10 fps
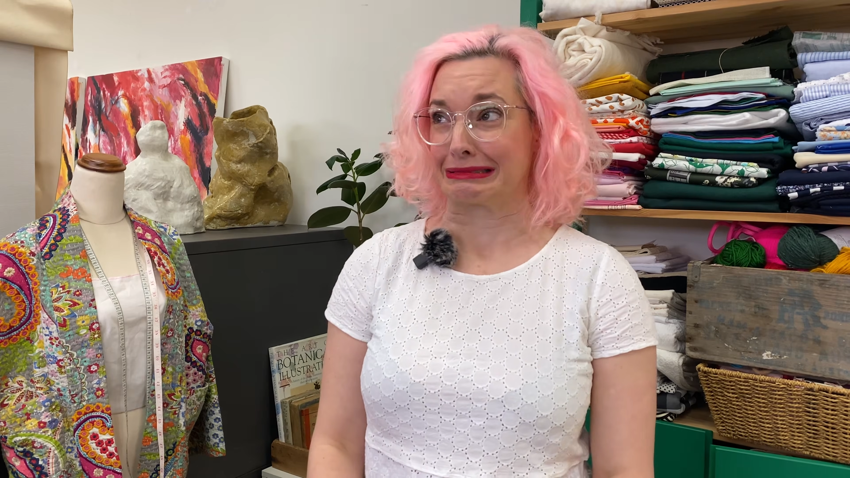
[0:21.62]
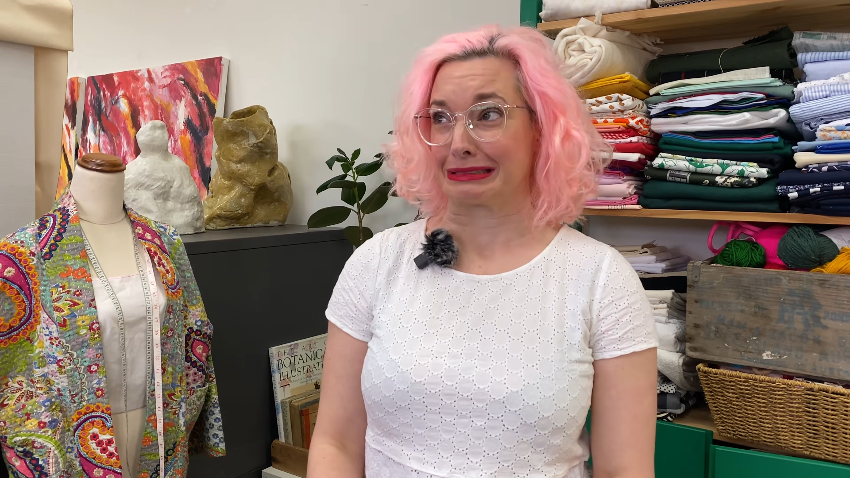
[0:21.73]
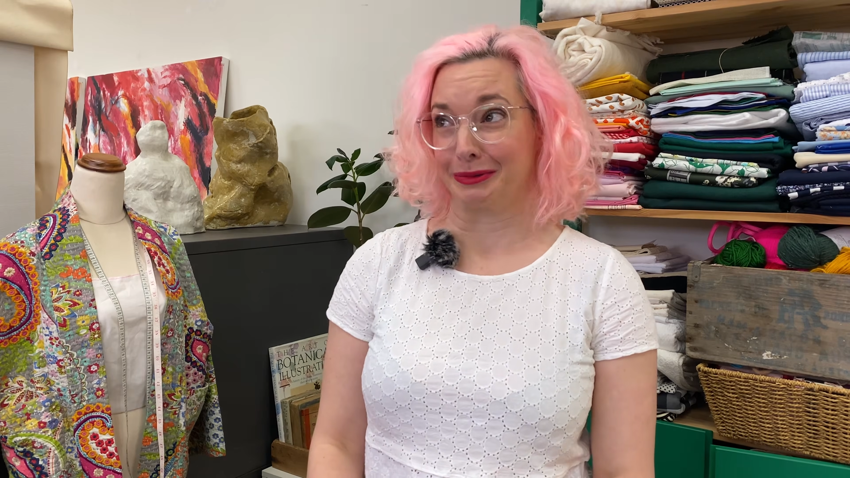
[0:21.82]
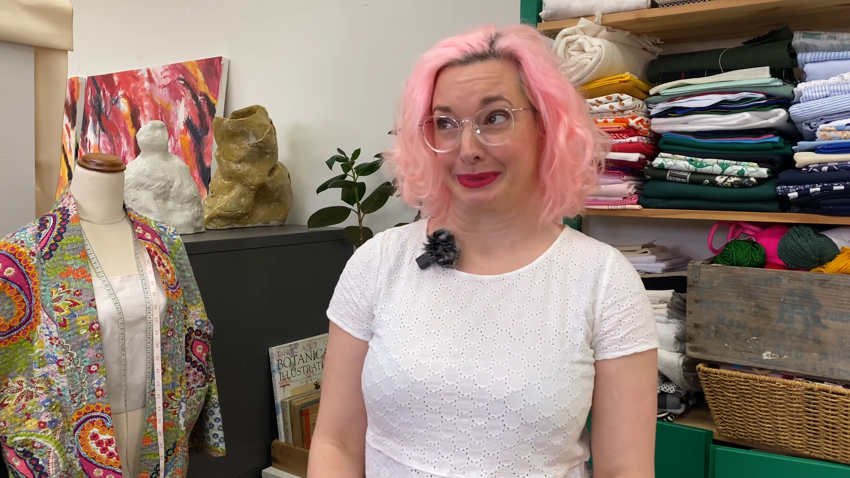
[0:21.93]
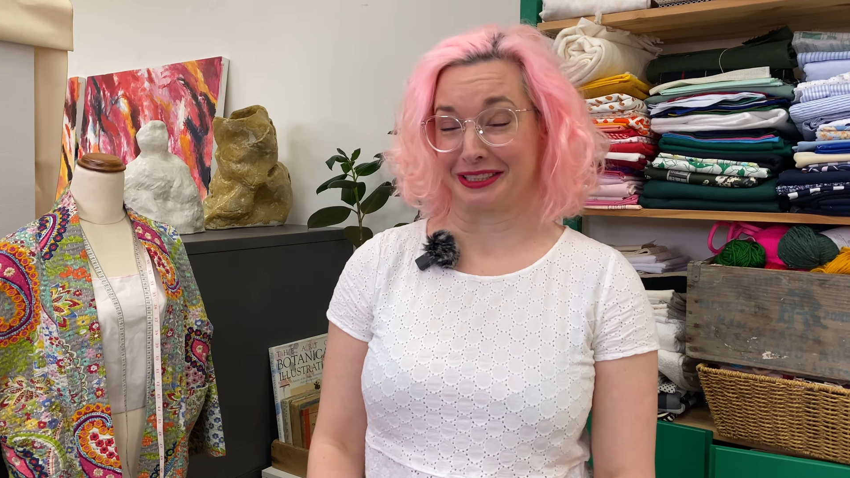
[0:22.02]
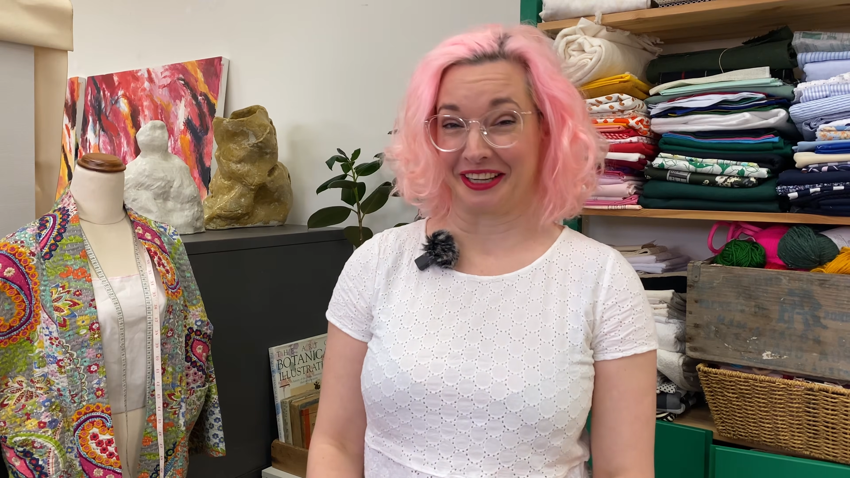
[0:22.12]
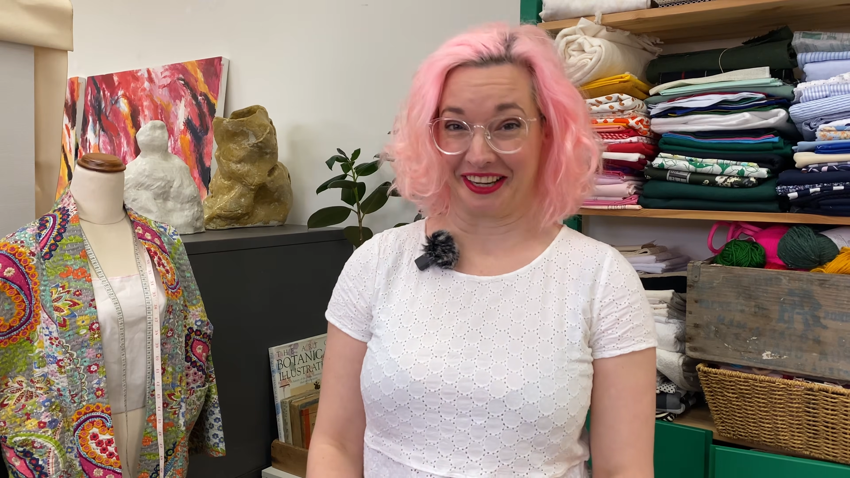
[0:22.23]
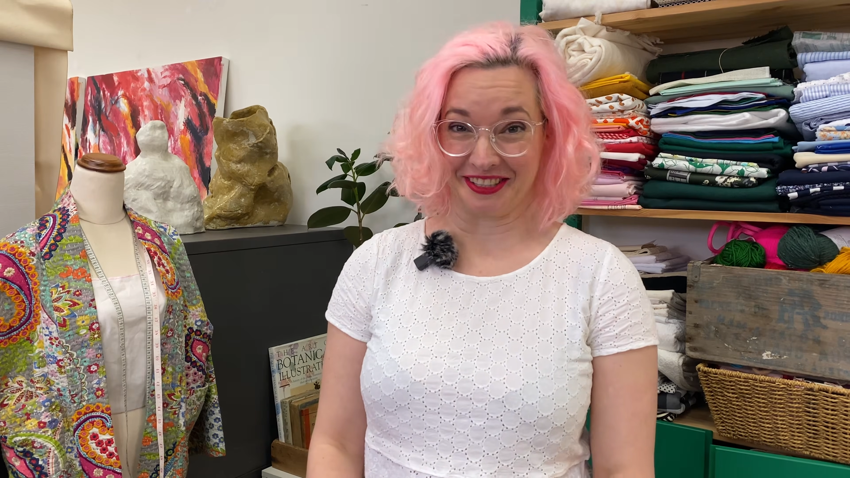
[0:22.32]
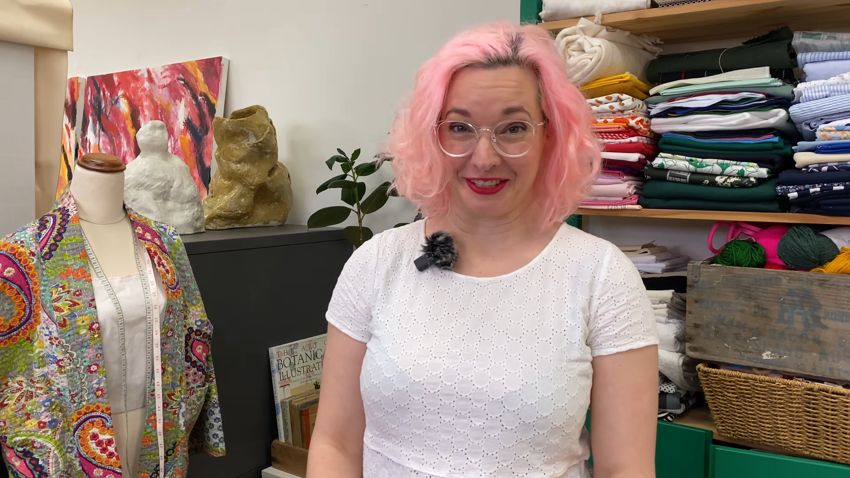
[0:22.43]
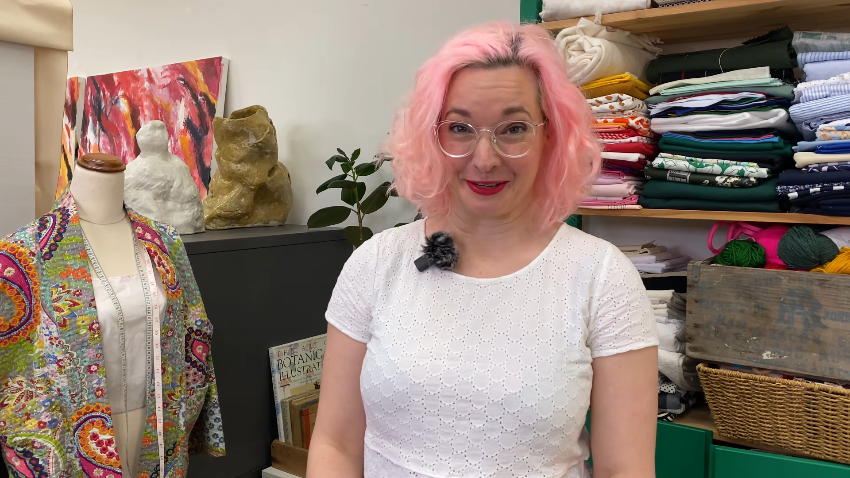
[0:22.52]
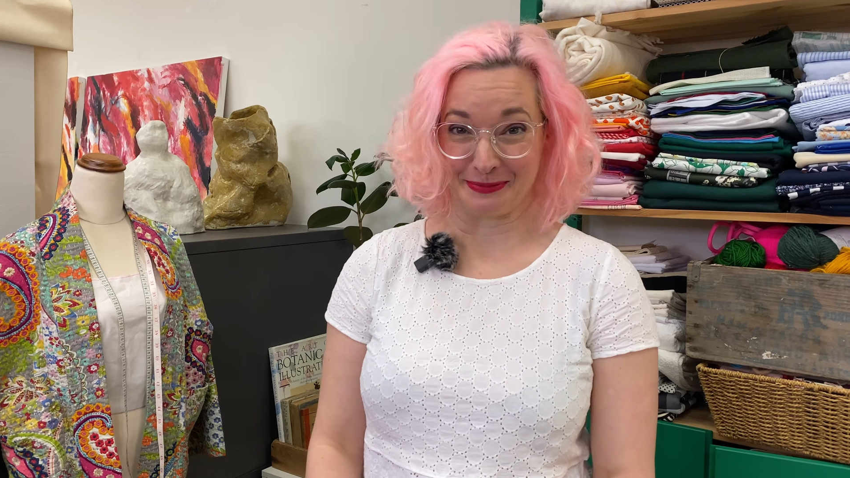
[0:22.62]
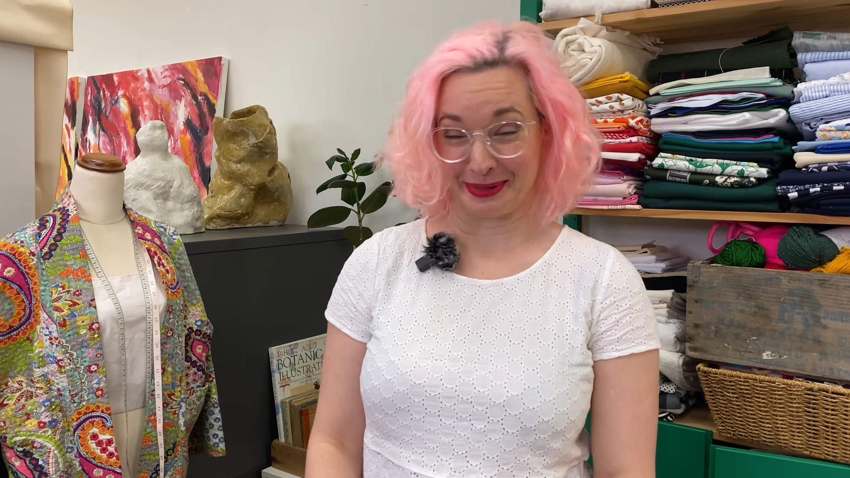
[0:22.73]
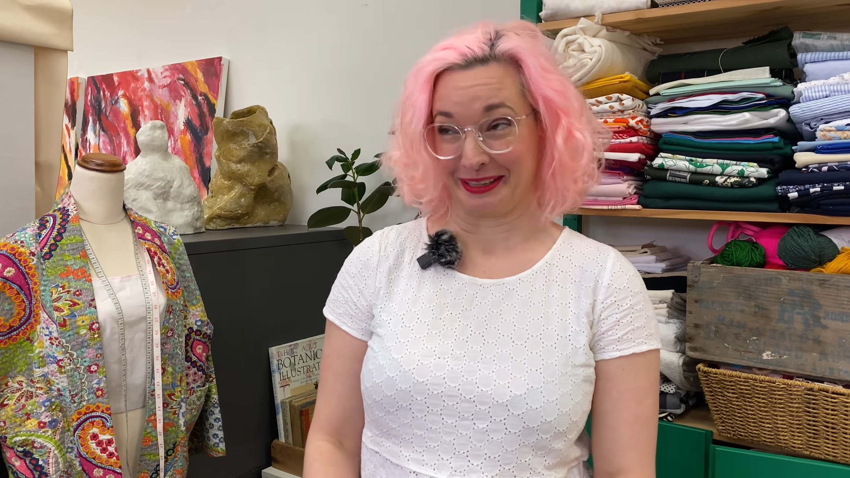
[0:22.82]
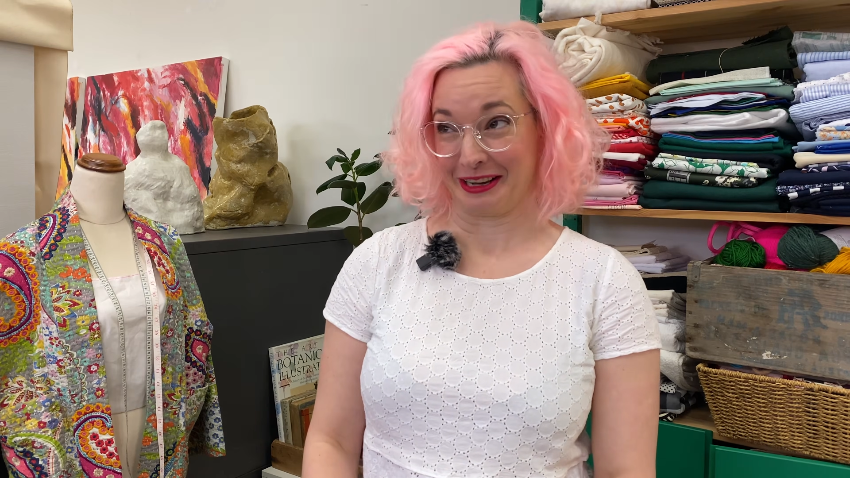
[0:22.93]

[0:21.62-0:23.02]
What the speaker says: not much I can do, but